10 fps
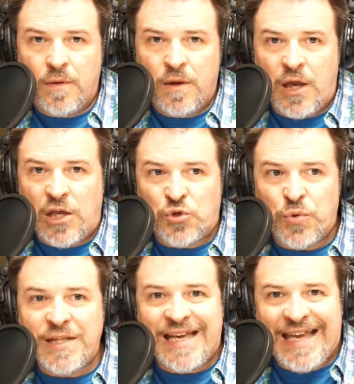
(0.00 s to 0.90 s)
It's
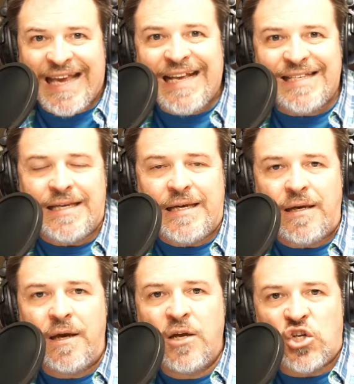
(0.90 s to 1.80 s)
really easy
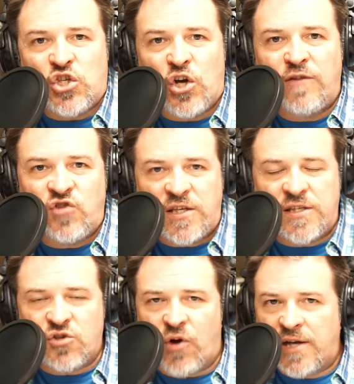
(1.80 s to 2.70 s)
to serve Jesus
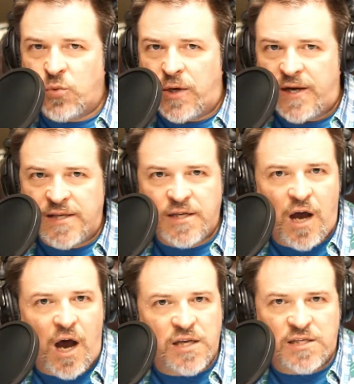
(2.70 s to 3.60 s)
Christ when it doesn't
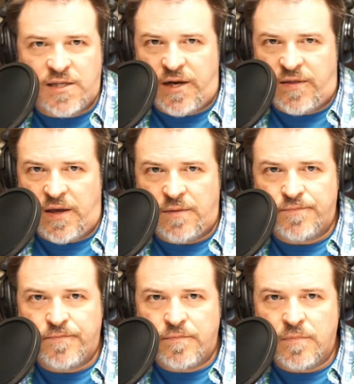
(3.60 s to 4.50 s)
cost us anything.
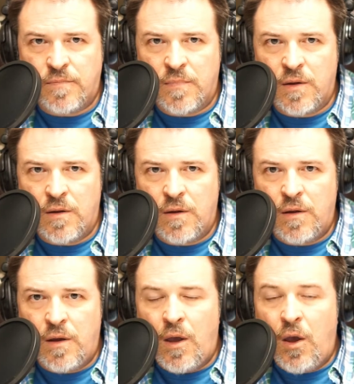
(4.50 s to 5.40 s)

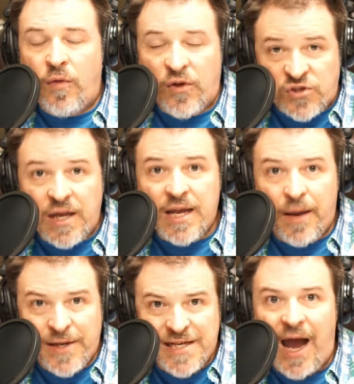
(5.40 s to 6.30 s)
There's going to come a
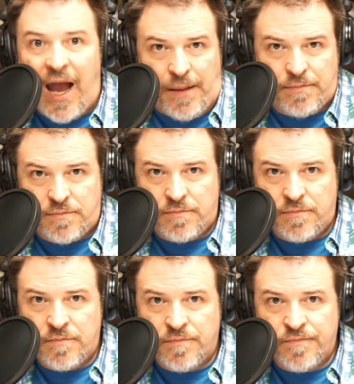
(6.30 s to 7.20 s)
time,
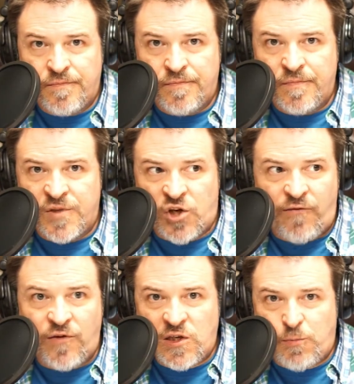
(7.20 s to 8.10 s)
sorry for
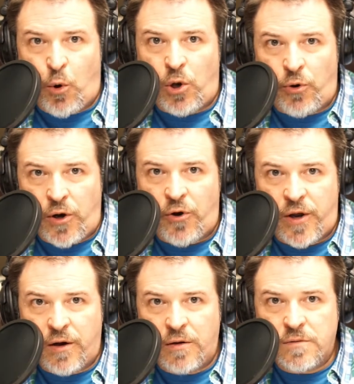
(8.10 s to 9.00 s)
the spoiler alert
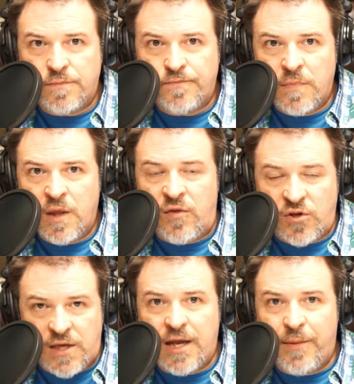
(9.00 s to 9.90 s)
here, there's
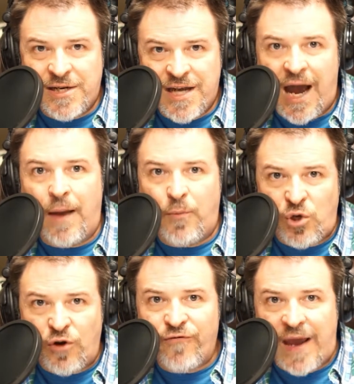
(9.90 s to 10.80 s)
going to come a time when your
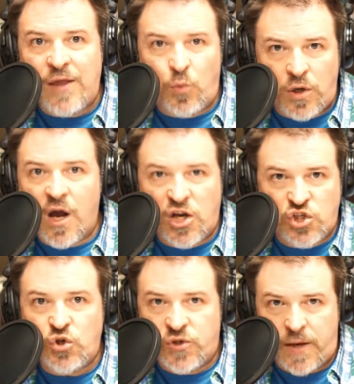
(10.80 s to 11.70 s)
faith will cost you
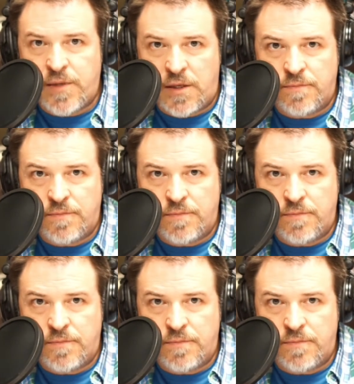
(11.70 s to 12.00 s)
something.